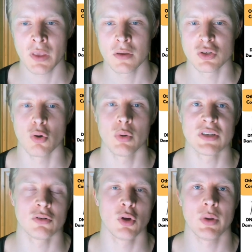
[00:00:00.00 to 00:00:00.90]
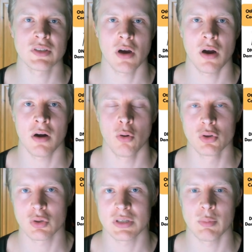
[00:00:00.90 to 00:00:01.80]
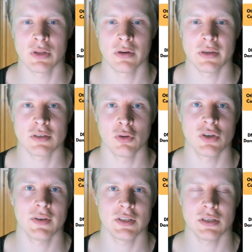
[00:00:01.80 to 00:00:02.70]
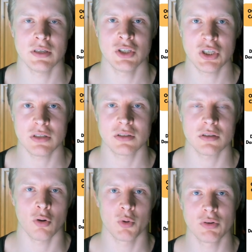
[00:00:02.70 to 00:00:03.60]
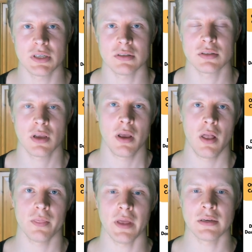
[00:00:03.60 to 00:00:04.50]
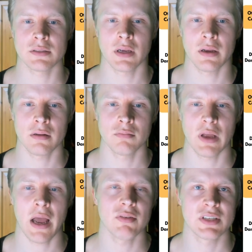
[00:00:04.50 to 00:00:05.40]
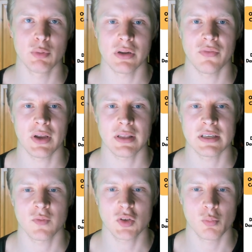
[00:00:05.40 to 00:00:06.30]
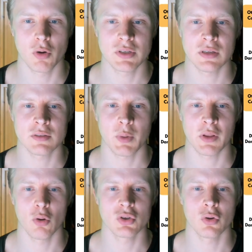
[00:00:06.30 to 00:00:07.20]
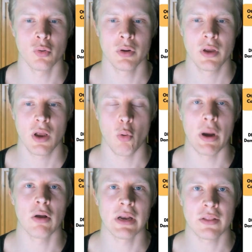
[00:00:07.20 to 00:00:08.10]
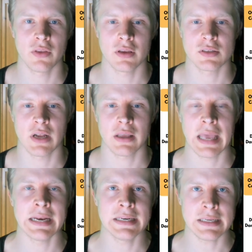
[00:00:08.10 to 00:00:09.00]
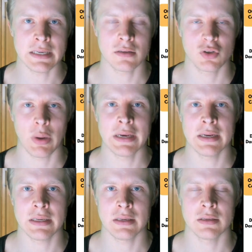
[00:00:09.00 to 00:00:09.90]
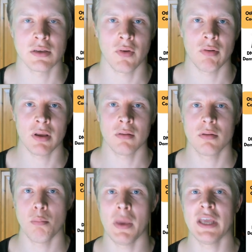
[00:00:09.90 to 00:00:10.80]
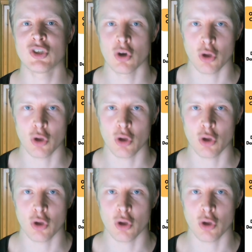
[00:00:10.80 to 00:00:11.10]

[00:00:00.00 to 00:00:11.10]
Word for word: So sirtuins are also similar, these longevity genes or proteins that have a similar effect as FOXO proteins, but they also regulate things like NAD. So NAD is a very major